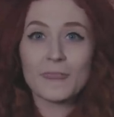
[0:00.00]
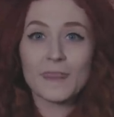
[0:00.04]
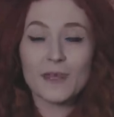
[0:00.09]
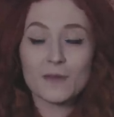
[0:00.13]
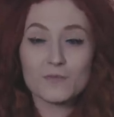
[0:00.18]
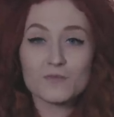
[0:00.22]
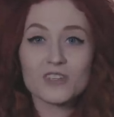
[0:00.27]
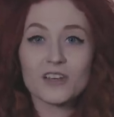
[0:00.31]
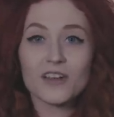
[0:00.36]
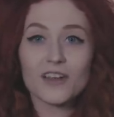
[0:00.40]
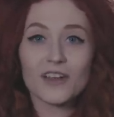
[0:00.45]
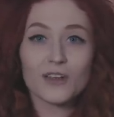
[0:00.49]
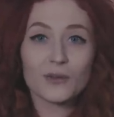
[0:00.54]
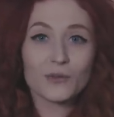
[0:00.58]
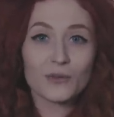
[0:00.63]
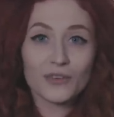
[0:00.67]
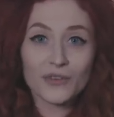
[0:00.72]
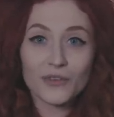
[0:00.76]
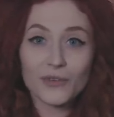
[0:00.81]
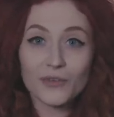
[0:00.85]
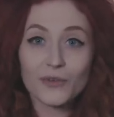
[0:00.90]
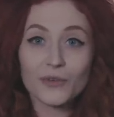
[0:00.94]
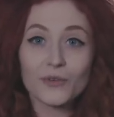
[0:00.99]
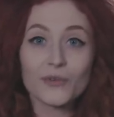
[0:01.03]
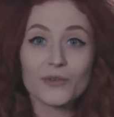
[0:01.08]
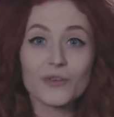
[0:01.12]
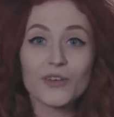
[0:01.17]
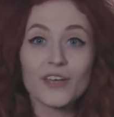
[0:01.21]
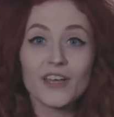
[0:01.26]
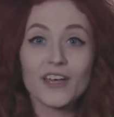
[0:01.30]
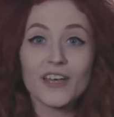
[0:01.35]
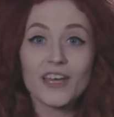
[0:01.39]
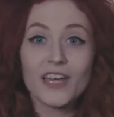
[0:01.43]
I'm sharing with
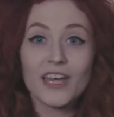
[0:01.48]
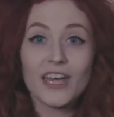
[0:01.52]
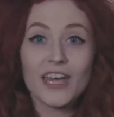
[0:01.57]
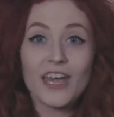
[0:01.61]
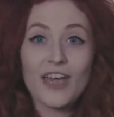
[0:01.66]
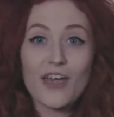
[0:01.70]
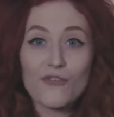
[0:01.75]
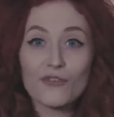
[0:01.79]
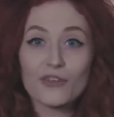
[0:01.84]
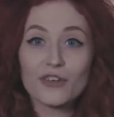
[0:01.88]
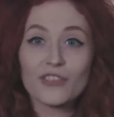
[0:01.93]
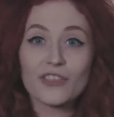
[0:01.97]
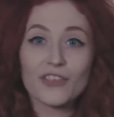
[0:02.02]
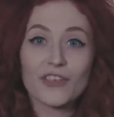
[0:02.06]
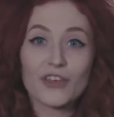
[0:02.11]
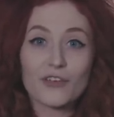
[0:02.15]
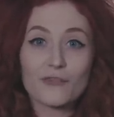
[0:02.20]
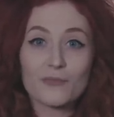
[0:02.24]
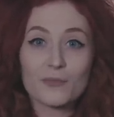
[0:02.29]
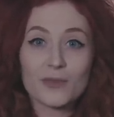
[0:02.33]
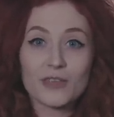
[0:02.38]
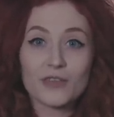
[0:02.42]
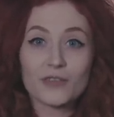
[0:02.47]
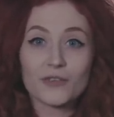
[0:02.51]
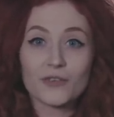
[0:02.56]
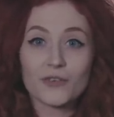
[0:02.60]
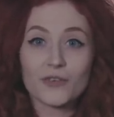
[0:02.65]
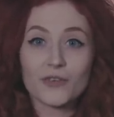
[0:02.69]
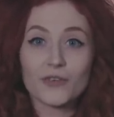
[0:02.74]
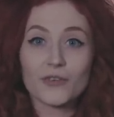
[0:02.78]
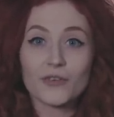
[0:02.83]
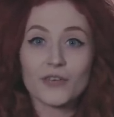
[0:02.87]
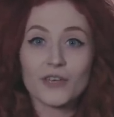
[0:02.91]
you everything I've been
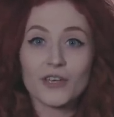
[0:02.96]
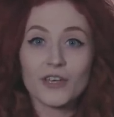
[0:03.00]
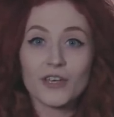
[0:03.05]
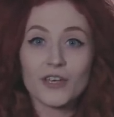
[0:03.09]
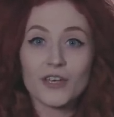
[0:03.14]
through,